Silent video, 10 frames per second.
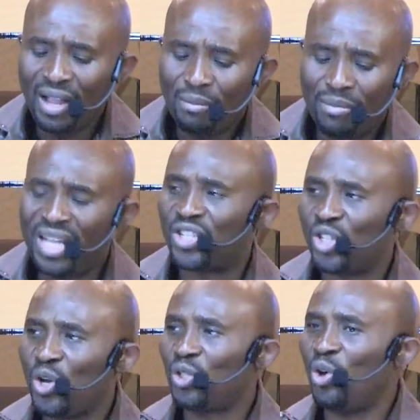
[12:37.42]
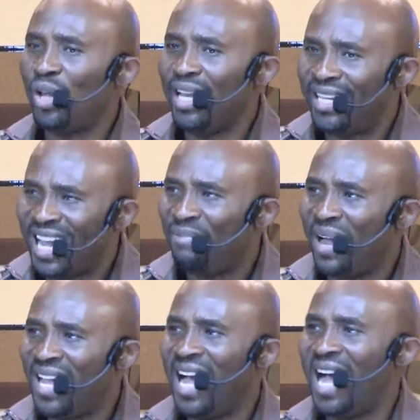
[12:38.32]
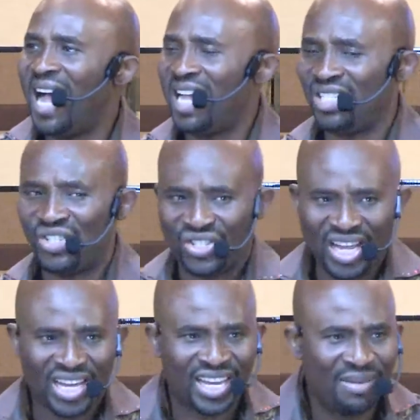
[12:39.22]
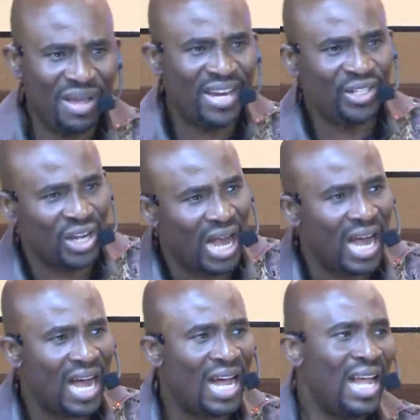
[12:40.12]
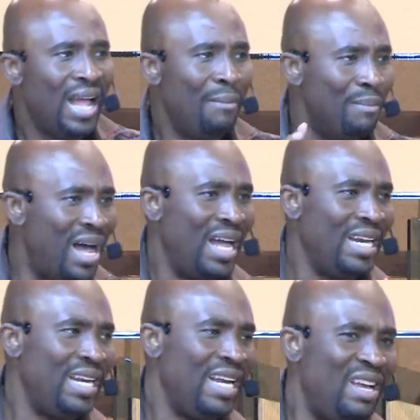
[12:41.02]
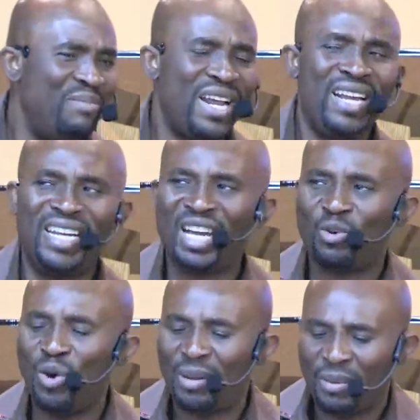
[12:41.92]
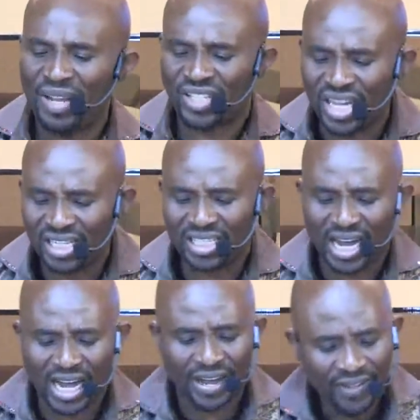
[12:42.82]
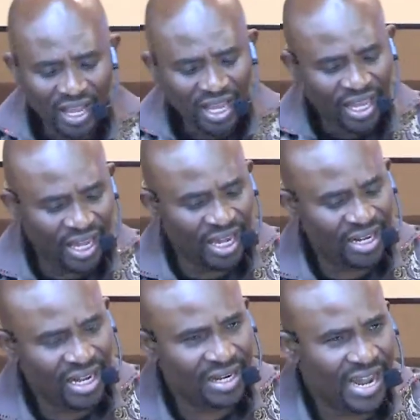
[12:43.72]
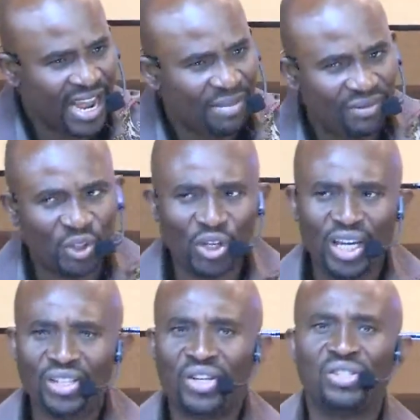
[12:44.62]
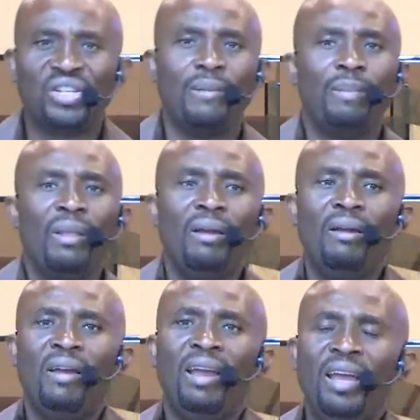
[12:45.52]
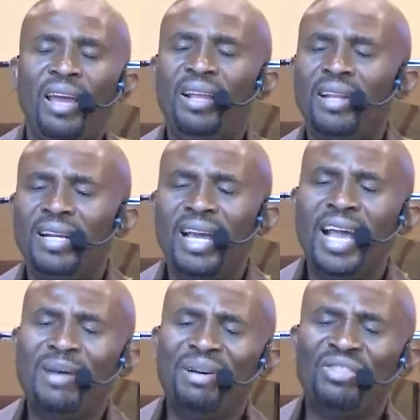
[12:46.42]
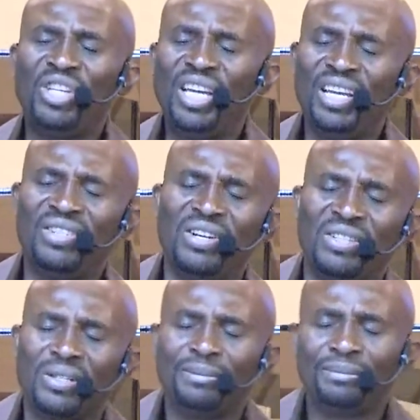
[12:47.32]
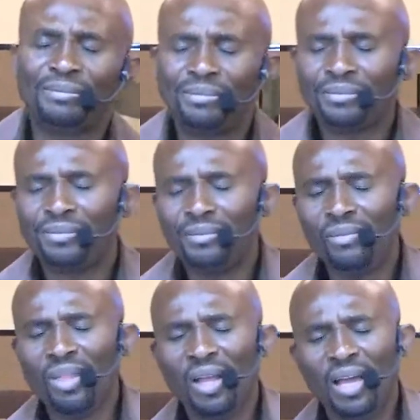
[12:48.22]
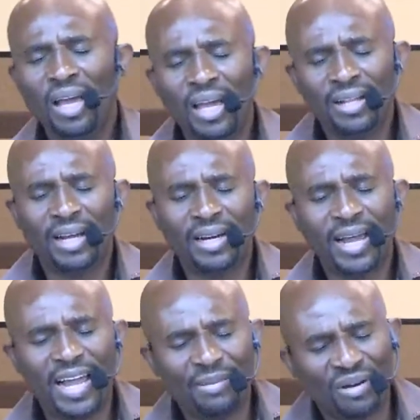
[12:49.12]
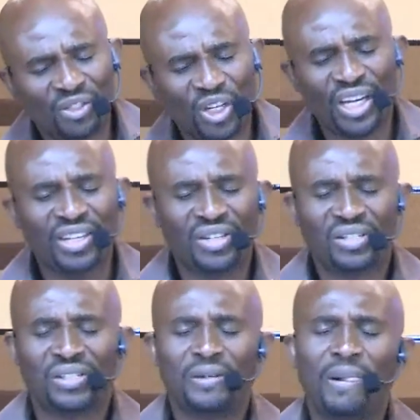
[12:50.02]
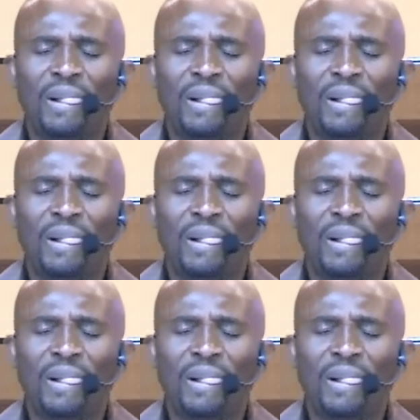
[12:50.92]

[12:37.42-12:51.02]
Me soto idapaya. sacramenta Mandele brende kula baba santa. In the name of Jesus. In the name of Jesus. In the name of Jesus.